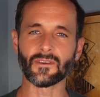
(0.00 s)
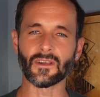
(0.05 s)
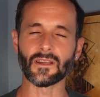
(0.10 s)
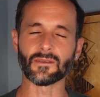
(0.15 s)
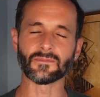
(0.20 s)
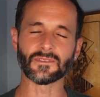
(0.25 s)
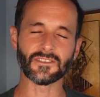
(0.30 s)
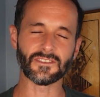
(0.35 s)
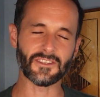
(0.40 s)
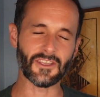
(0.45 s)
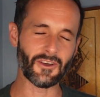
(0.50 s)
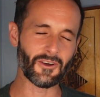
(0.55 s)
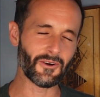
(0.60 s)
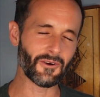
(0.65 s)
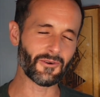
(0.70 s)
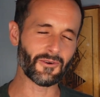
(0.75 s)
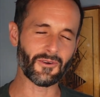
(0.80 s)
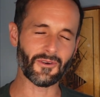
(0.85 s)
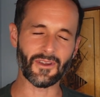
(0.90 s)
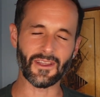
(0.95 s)
I'm
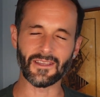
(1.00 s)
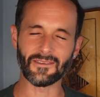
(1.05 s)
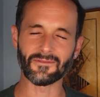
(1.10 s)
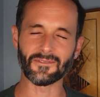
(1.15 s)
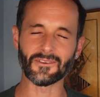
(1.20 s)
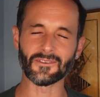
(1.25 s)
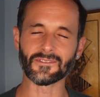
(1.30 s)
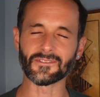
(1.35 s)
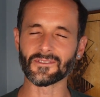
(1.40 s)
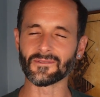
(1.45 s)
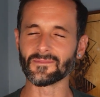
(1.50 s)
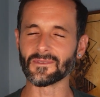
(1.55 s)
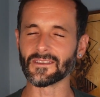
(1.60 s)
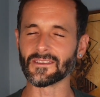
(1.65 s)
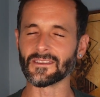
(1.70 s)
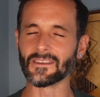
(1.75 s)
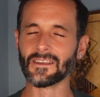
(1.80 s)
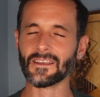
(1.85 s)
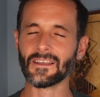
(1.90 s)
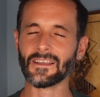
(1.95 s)
so grateful to
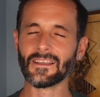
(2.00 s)
be